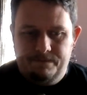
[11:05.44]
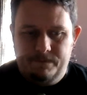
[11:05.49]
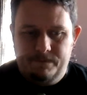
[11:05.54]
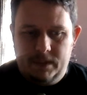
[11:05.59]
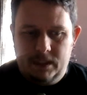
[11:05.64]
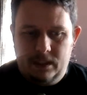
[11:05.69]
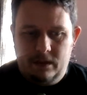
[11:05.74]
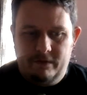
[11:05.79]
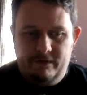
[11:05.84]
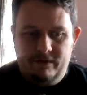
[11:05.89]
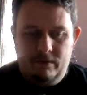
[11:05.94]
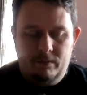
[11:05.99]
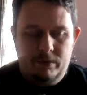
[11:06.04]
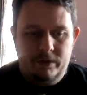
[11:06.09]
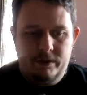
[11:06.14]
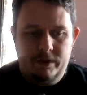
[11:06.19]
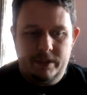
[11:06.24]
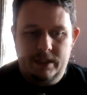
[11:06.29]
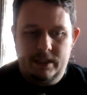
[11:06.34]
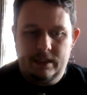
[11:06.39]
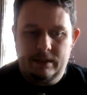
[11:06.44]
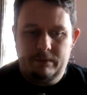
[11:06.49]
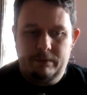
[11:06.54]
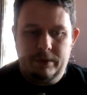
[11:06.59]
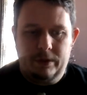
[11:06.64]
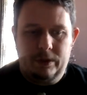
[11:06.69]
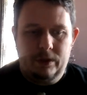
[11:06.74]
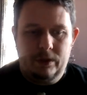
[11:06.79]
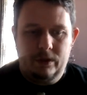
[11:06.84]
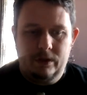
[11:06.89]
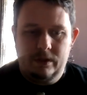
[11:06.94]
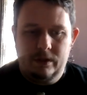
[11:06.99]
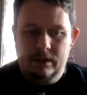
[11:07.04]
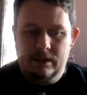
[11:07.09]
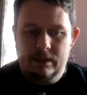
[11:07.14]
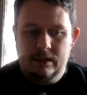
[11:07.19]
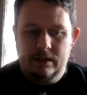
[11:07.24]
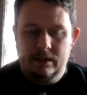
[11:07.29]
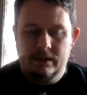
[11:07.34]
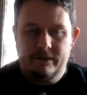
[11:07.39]
Good for bruises and burns,
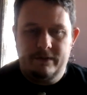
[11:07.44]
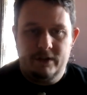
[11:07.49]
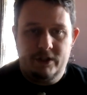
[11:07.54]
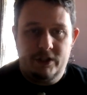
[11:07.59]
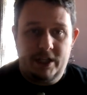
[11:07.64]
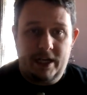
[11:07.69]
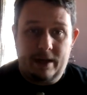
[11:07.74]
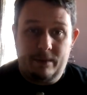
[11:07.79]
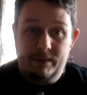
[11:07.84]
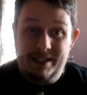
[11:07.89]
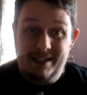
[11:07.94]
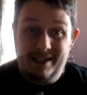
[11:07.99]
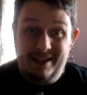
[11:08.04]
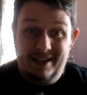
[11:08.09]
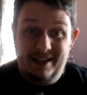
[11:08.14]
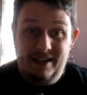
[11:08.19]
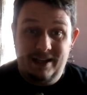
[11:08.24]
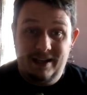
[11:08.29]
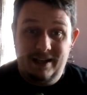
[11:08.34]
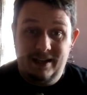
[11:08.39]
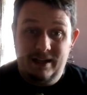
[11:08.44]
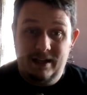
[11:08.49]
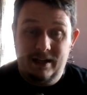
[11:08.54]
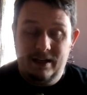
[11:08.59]
for chapped skin.